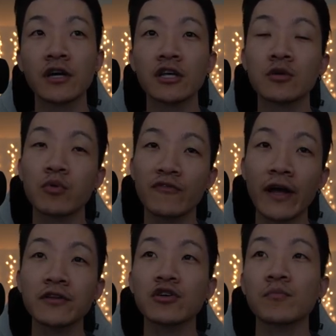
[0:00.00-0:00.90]
You
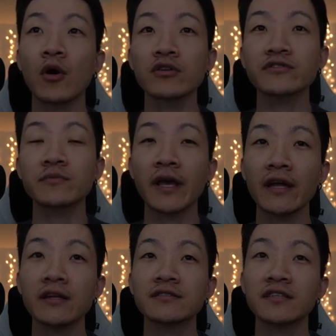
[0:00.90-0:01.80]
prevent your opponents from
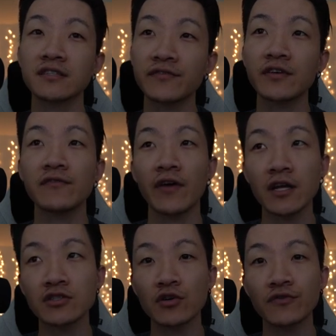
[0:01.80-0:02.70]
gaining significant
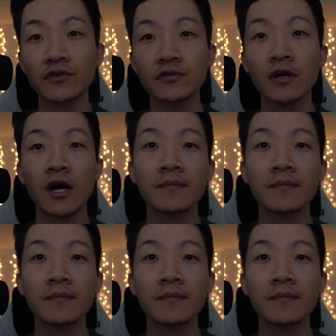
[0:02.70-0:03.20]
advantage over you